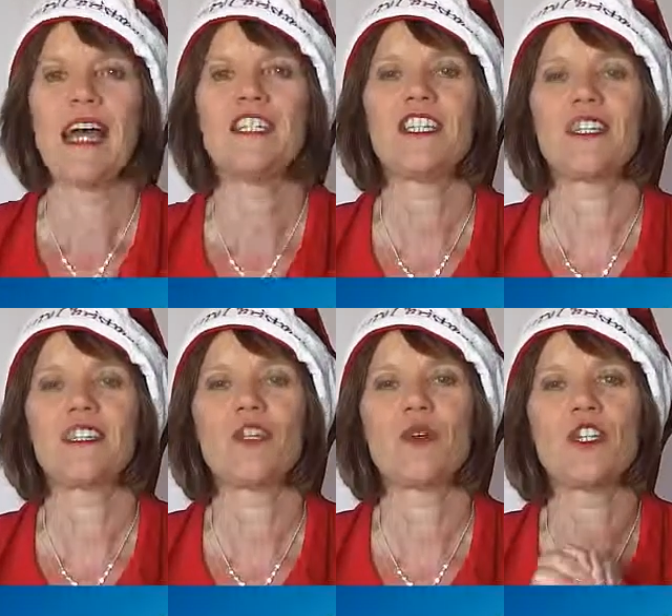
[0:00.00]

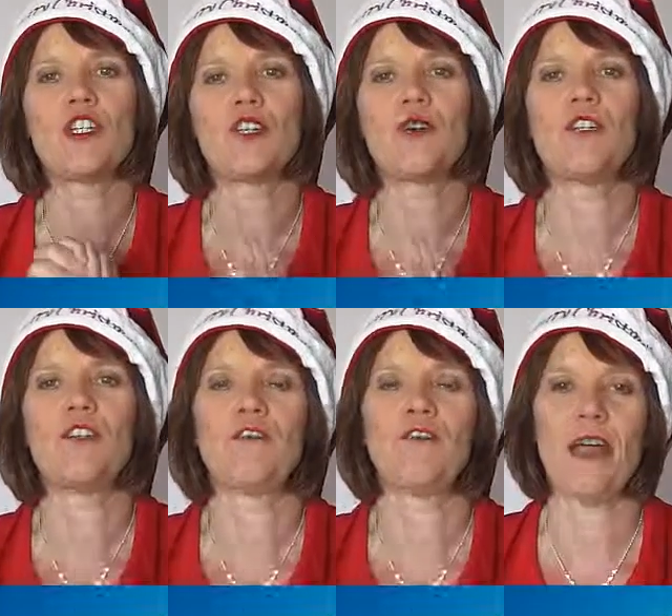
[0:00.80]
just to wish you and
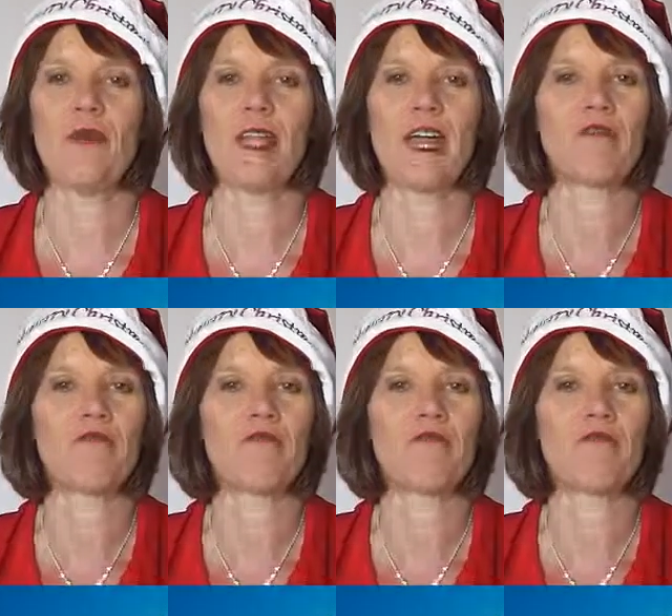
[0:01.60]
your family a